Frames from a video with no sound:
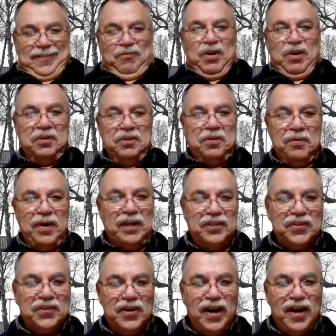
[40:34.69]
went to the
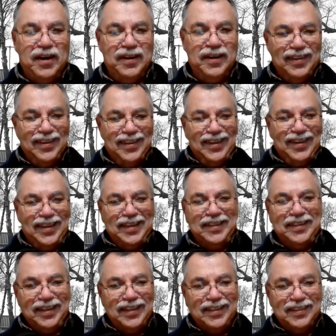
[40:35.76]
registrar,
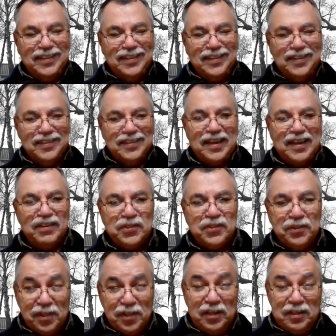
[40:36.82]
and
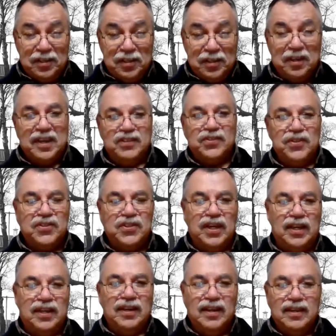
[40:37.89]
the Indian counselor
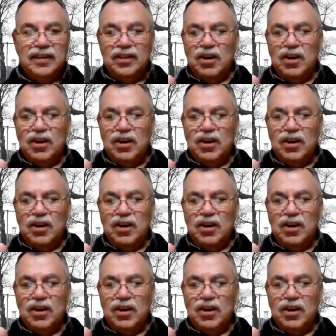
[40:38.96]
said,